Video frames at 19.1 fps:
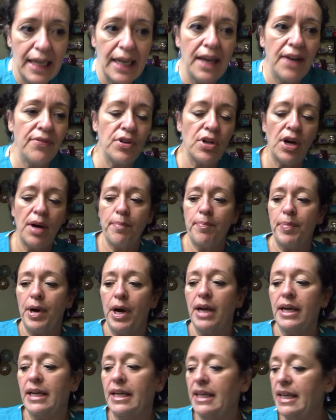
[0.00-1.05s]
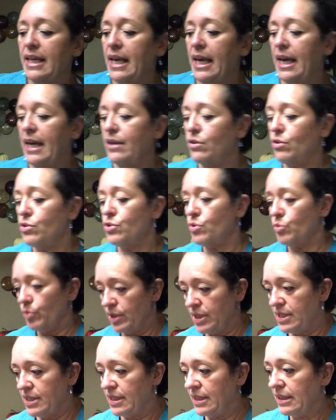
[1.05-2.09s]
I have not bought any candles
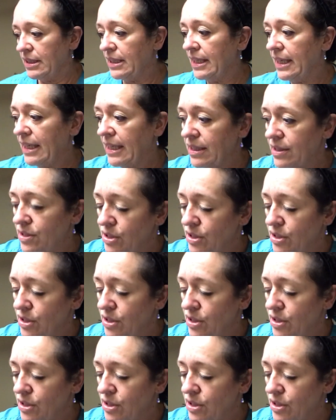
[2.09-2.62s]
recently,